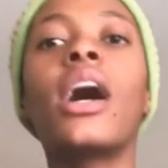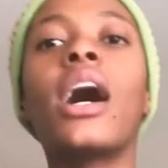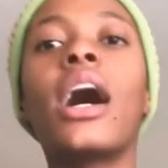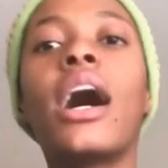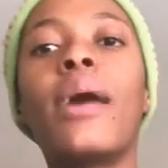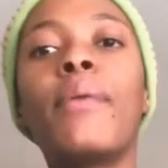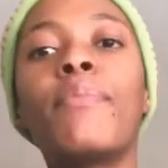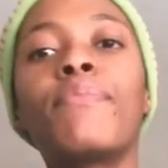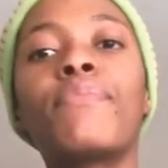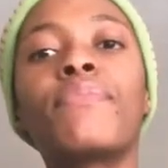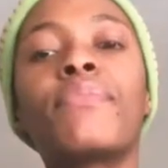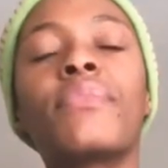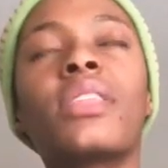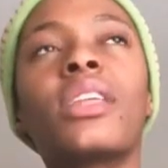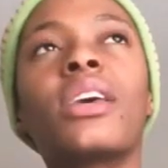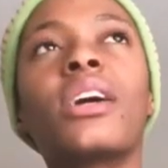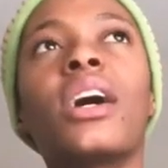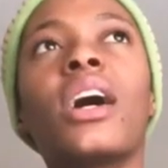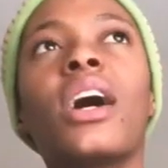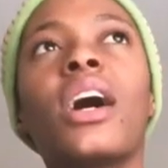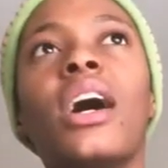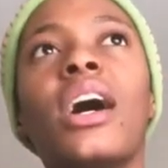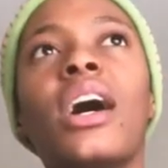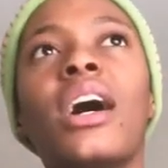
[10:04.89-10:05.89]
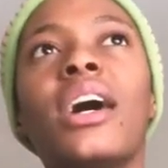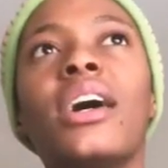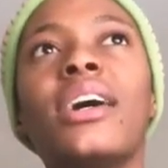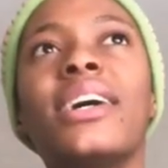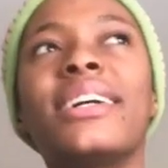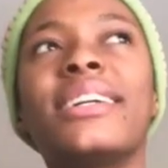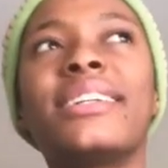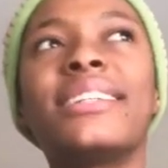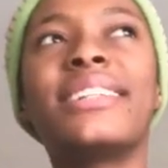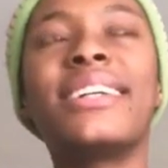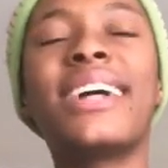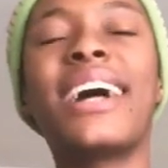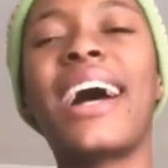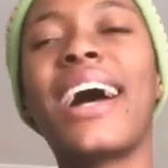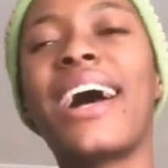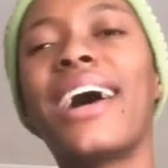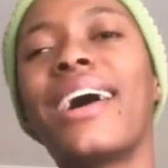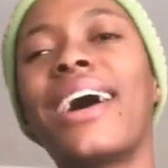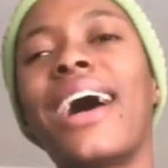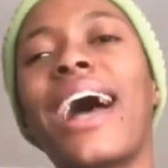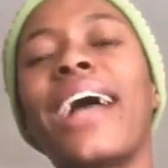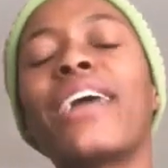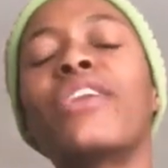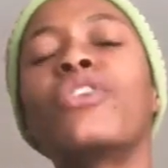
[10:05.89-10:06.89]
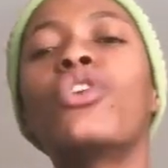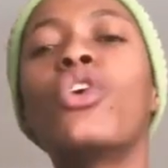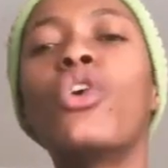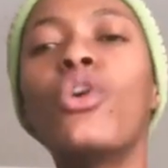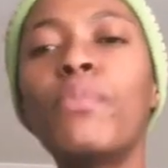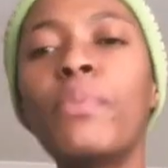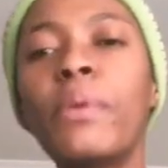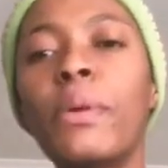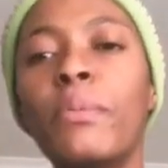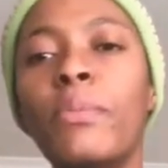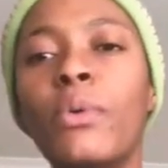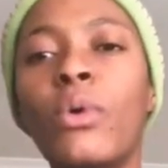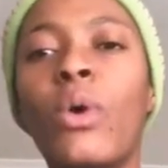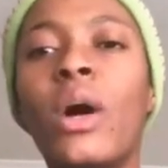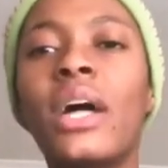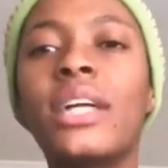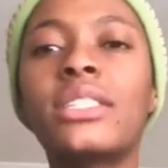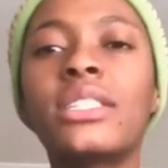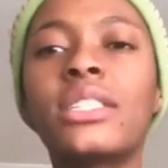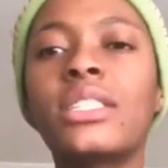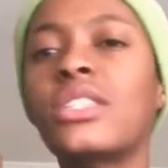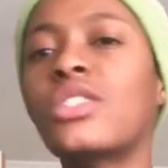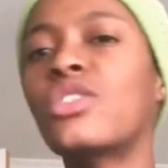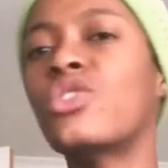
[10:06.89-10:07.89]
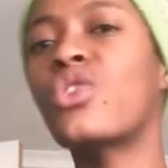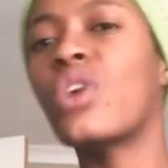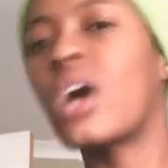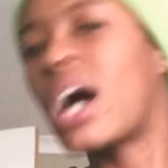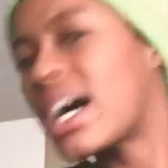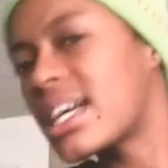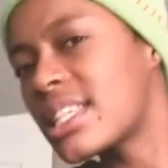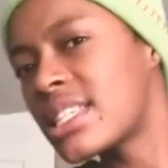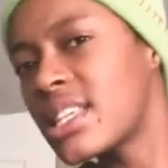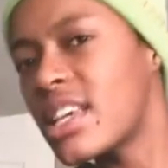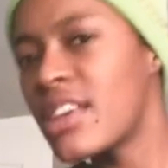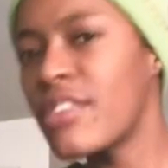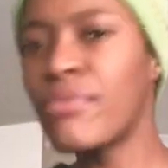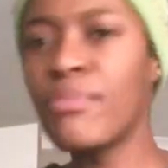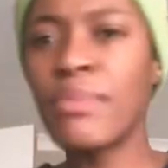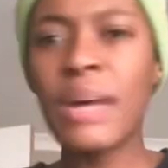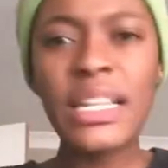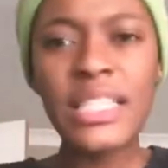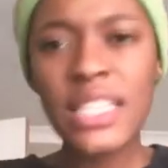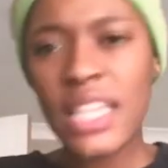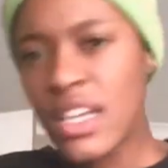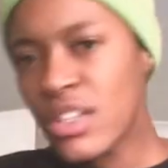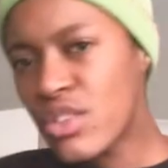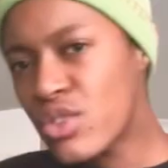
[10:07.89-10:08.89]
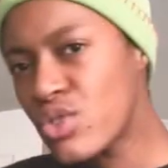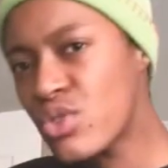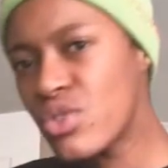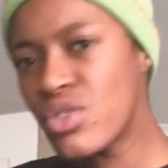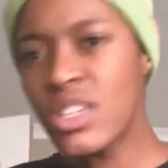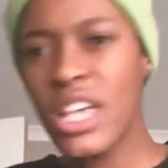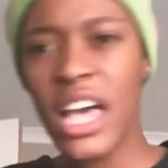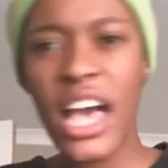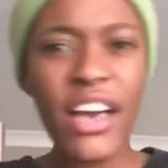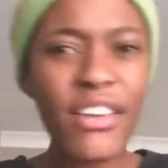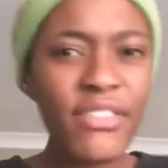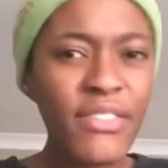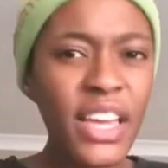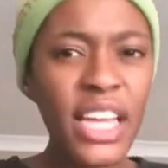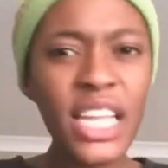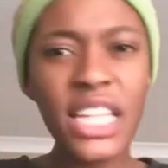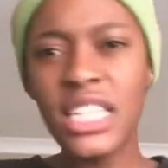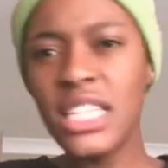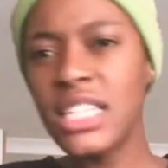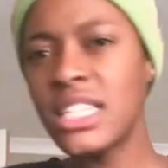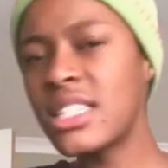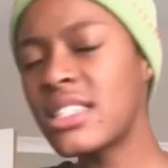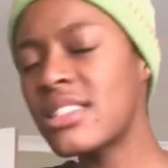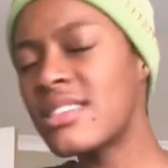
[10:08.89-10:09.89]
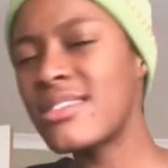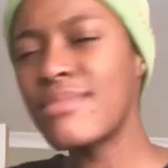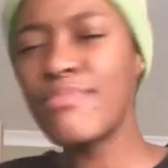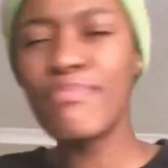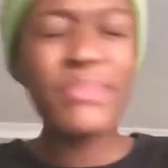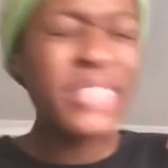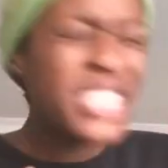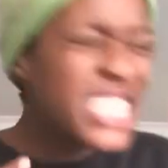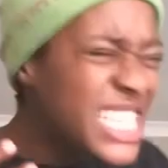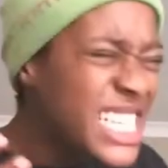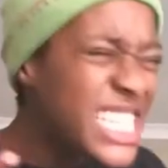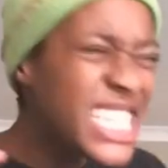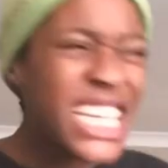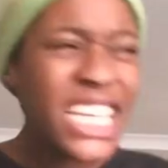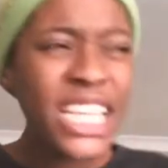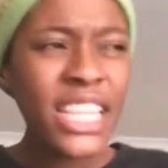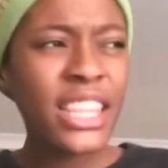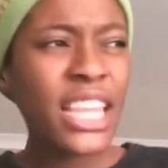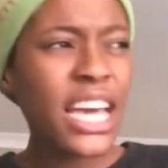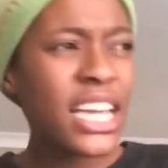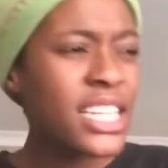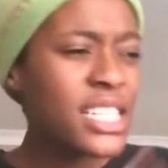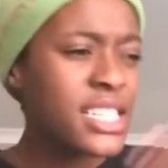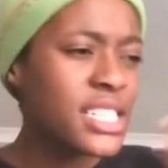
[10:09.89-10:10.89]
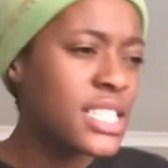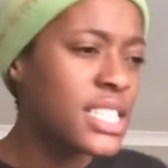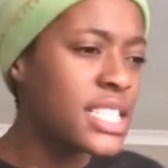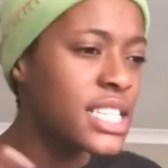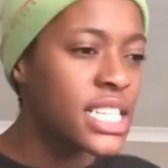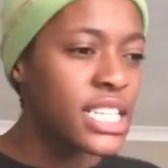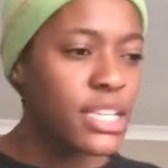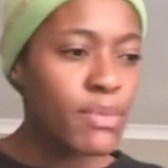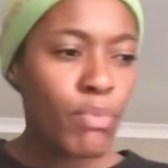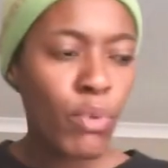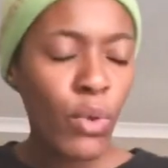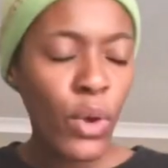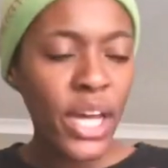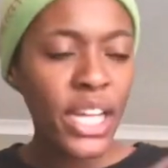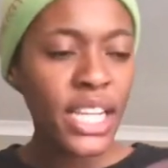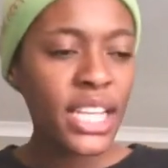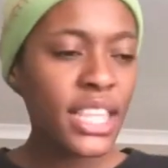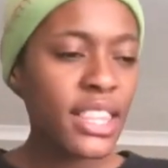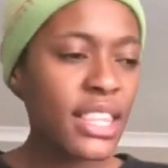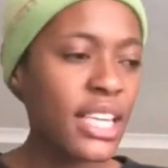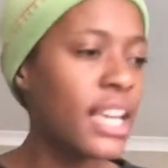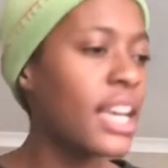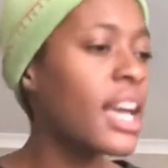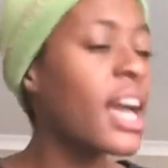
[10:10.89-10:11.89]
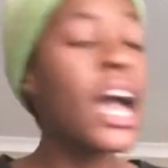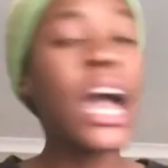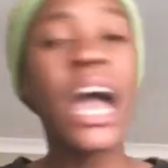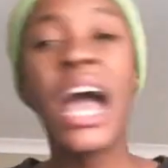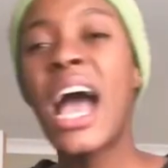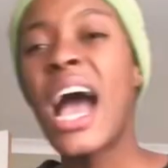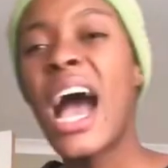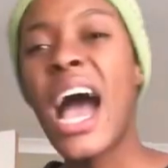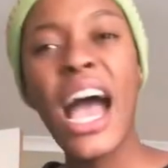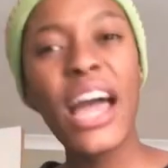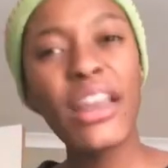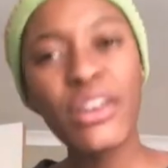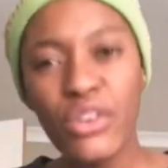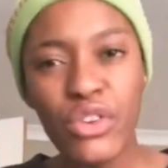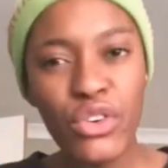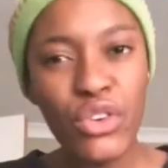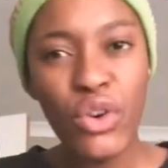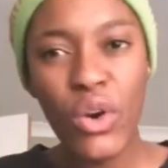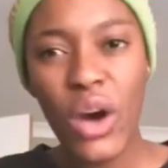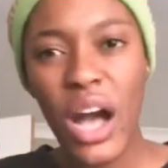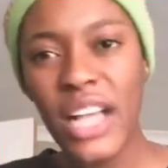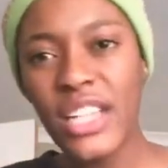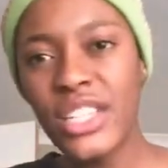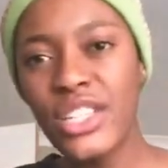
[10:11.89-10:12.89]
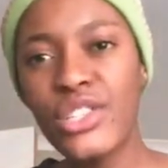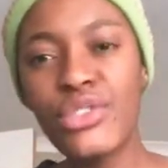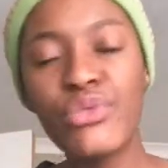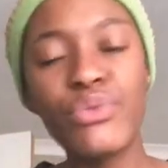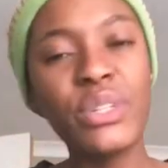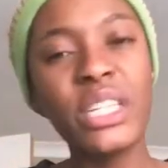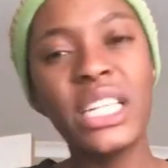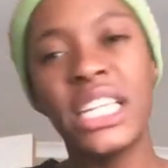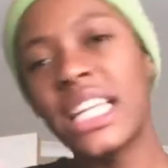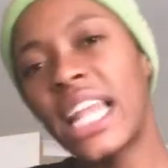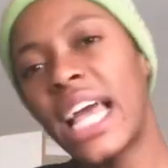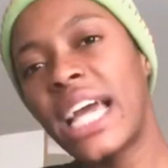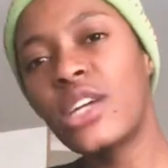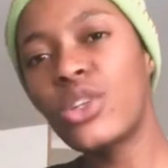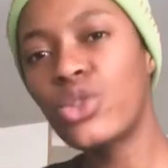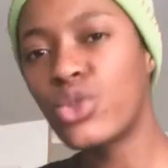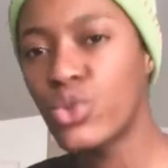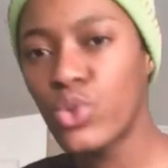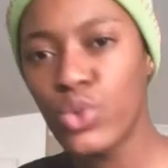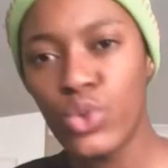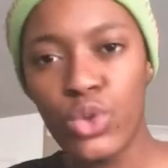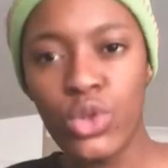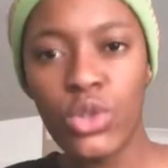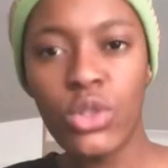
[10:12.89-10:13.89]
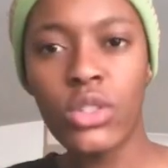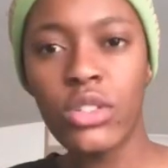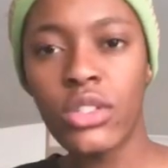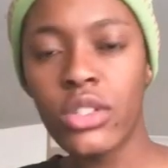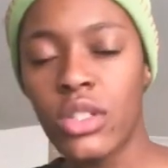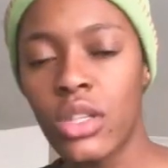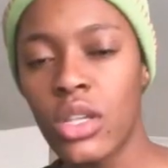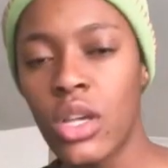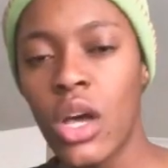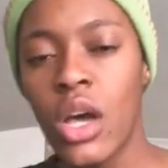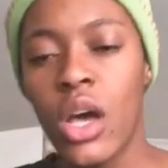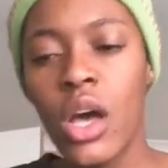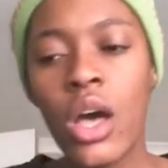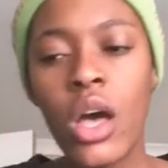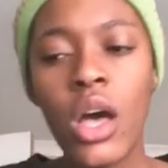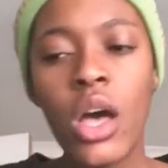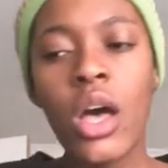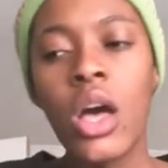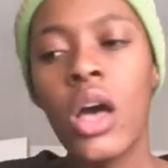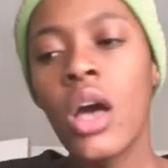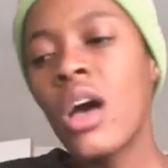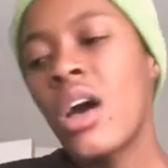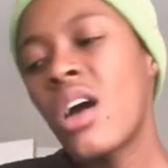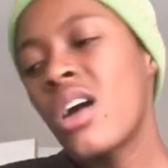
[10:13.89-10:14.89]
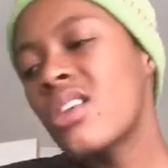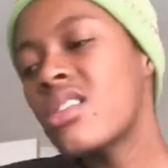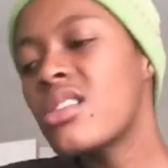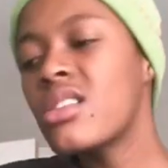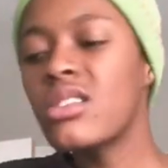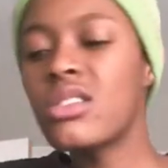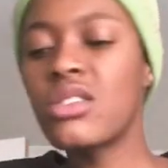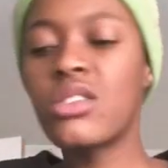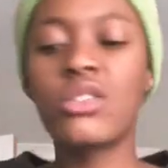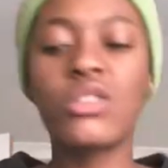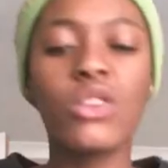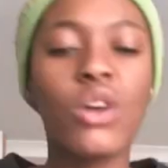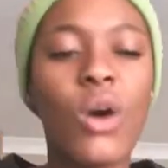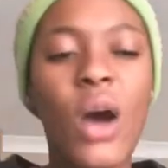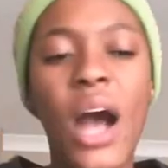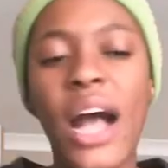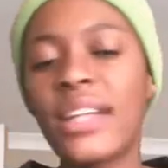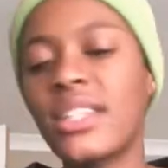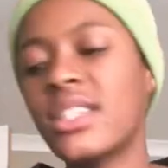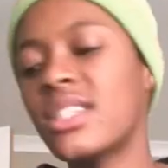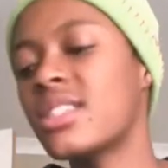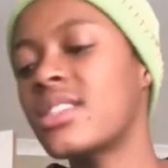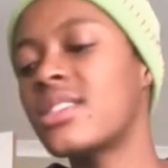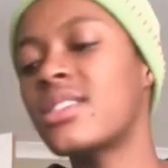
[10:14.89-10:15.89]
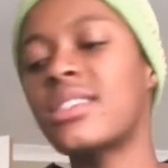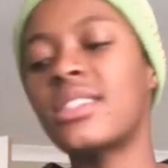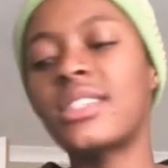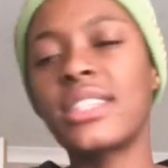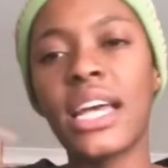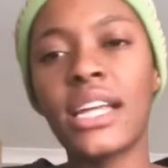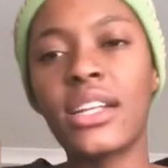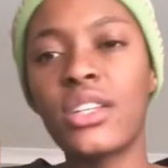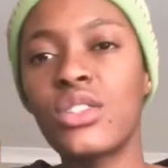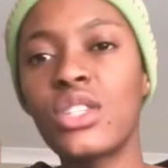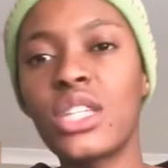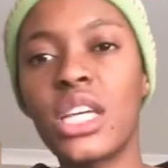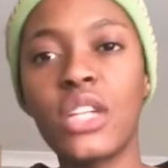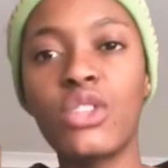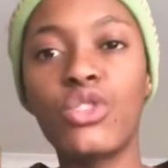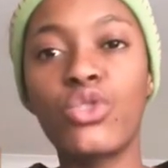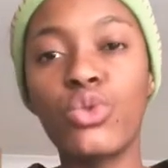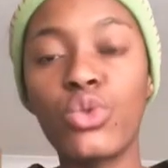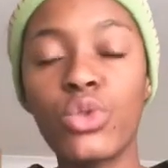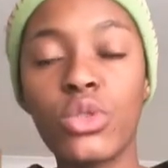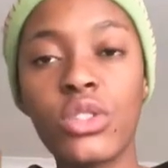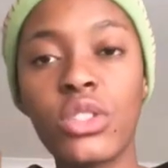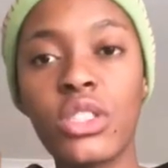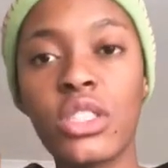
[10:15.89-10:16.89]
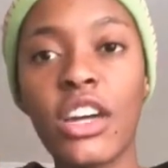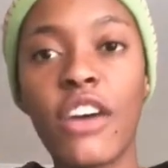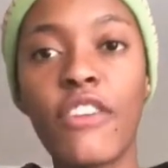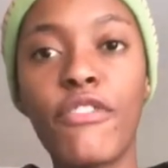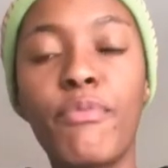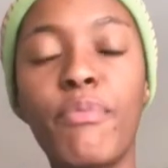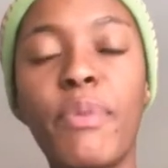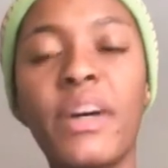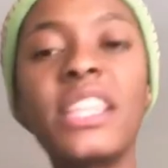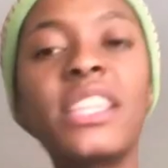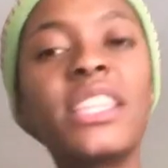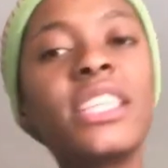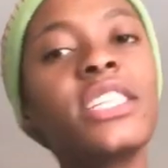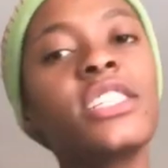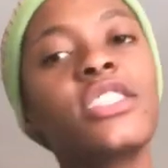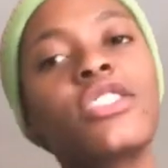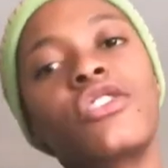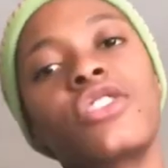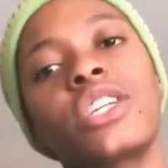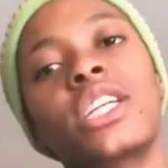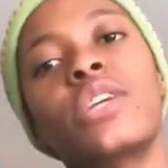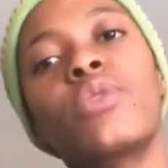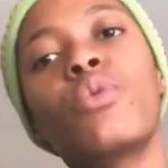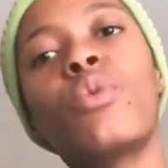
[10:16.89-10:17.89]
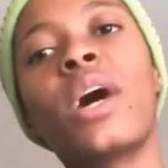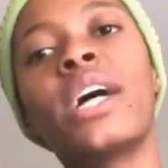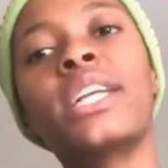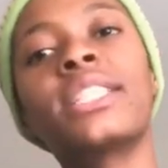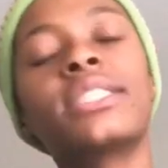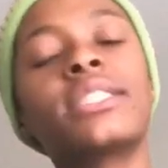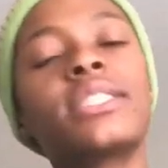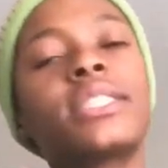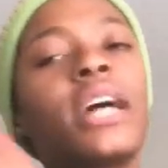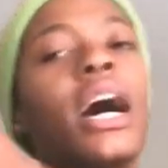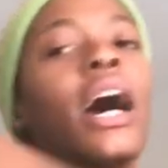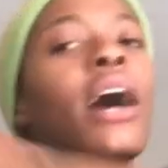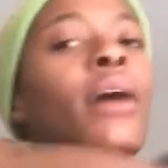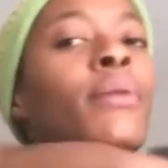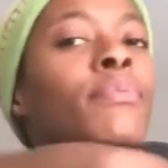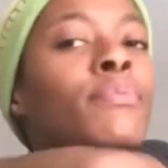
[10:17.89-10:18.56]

I I know people want to ask if my tattoos have any meaning that is deep or anything. I don't know. I just really like doodles, so I just decided to get doodle stuff. But these three ones,